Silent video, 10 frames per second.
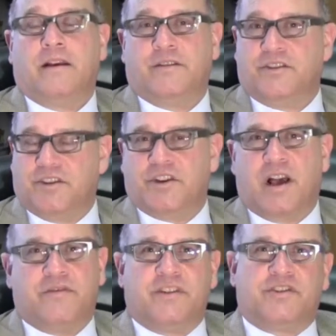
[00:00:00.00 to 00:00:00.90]
This is
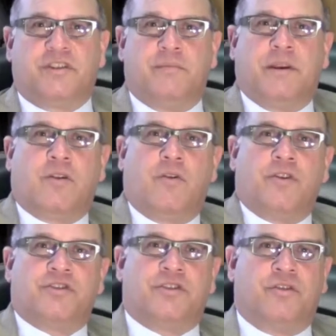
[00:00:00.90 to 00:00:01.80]
obviously
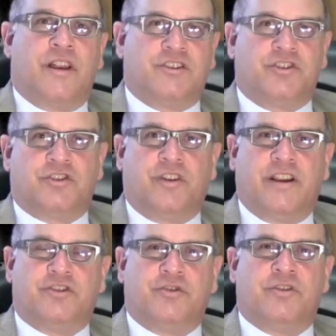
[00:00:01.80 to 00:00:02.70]
because the
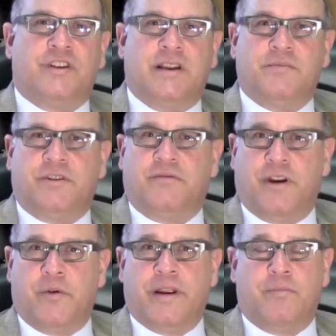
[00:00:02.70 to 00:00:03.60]
legislature deemed it
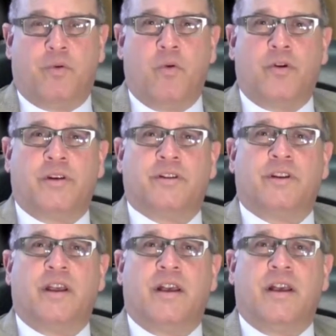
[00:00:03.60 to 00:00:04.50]
very important
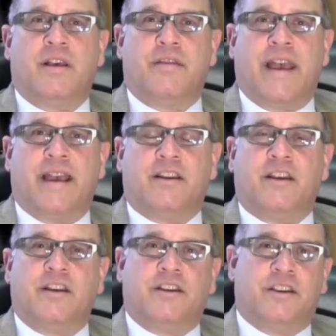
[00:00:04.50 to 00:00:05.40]
that
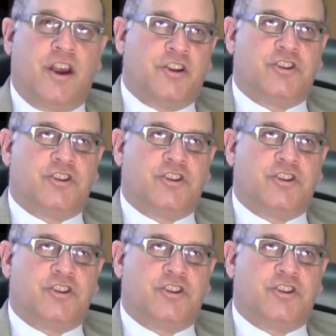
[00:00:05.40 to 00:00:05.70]
young